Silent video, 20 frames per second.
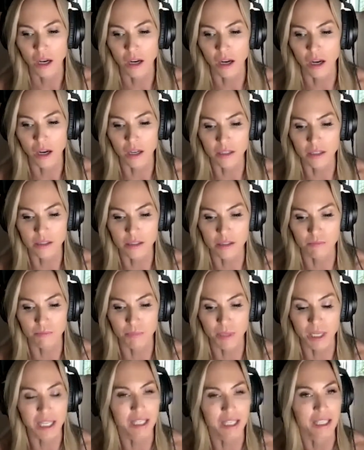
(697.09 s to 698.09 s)
us
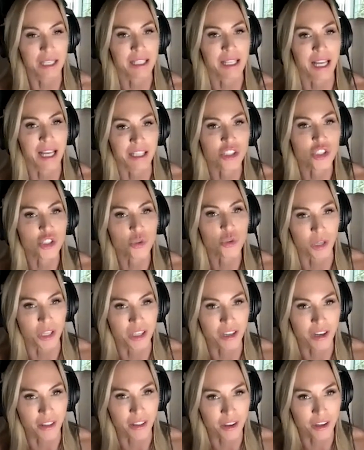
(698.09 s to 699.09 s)
being against one
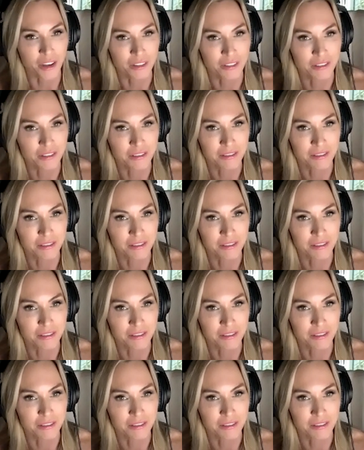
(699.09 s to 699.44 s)
another.